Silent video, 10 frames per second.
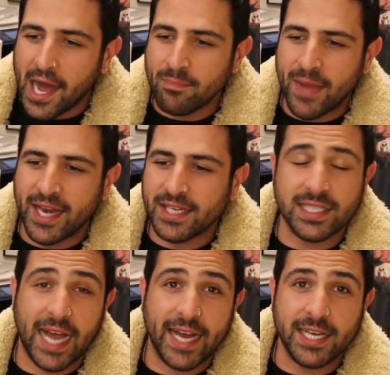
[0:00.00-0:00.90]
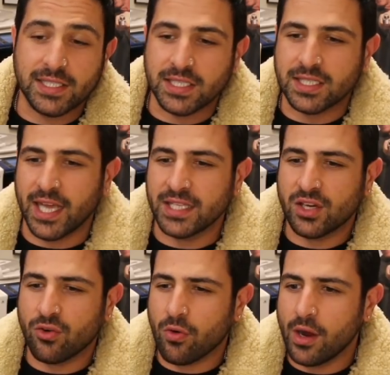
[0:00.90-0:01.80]
Maddox at 86 cents.
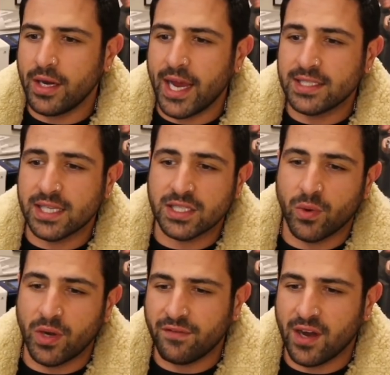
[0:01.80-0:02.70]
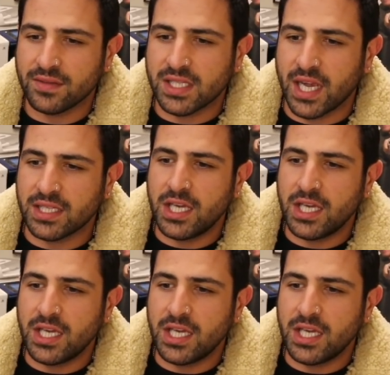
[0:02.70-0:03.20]
Crow is at 25 cents.